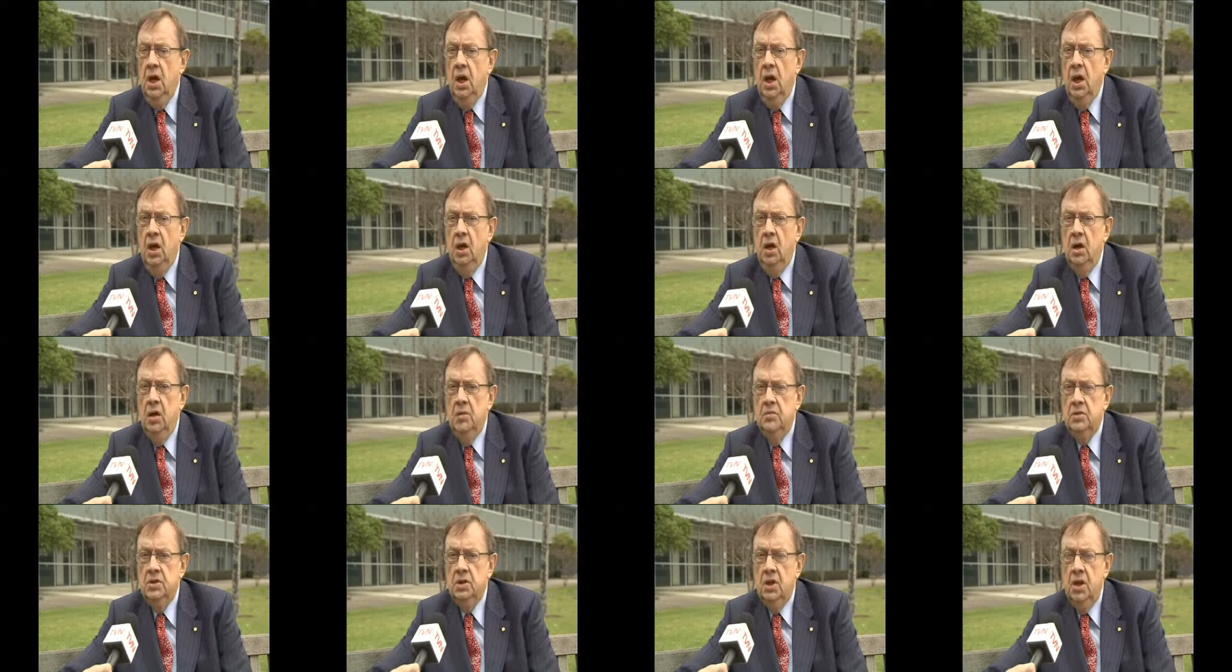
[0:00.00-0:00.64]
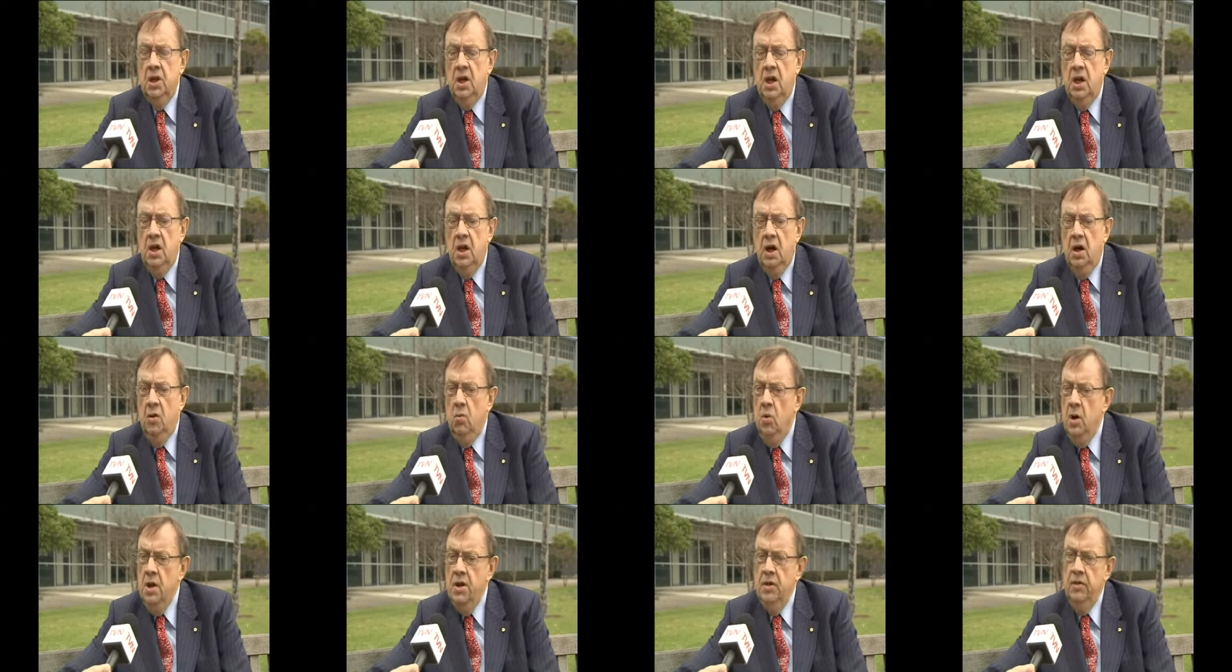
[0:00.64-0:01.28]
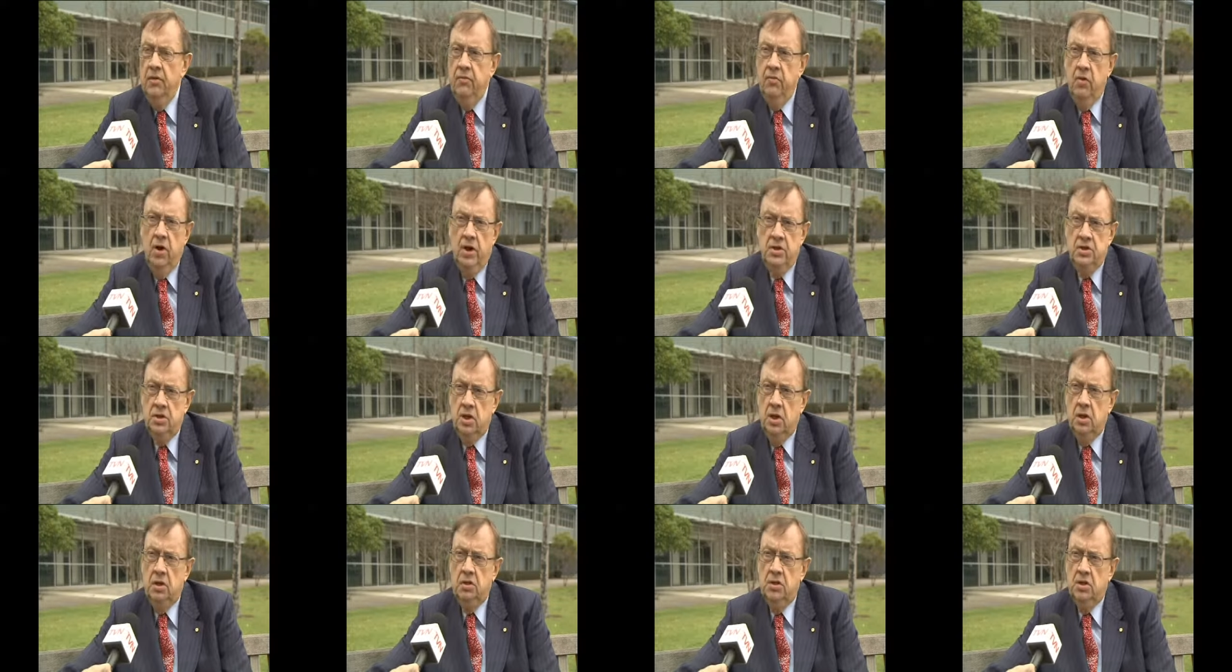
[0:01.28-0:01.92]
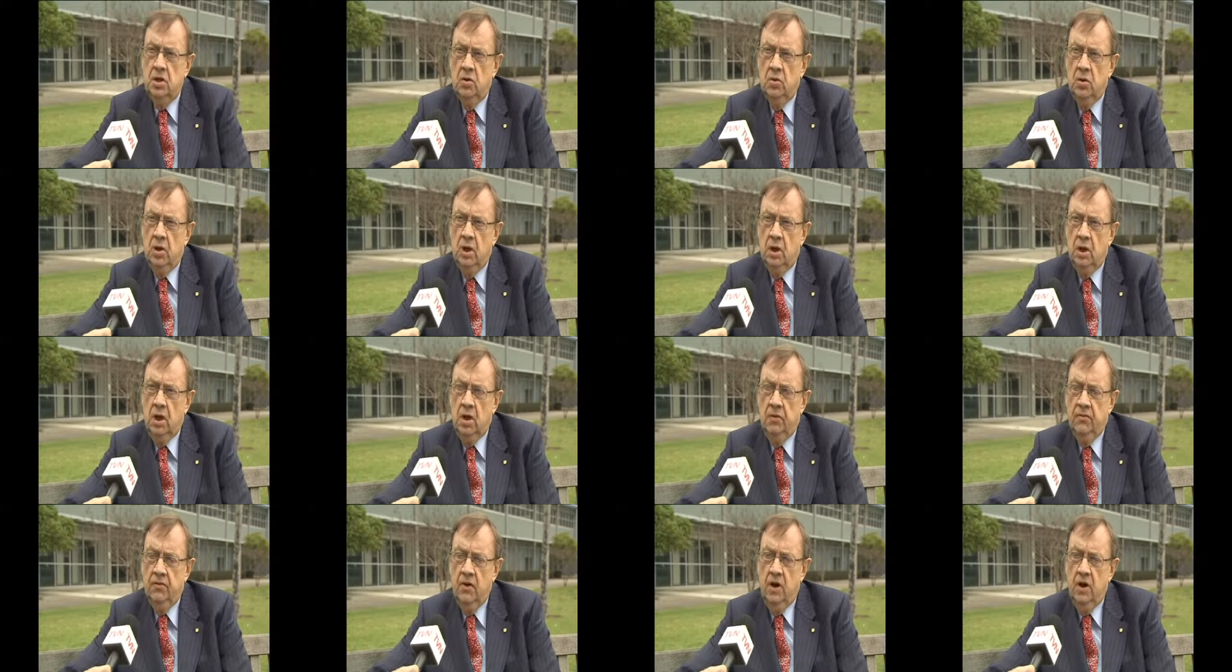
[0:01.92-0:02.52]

And I was thinking, I wonder if racing is doing enough.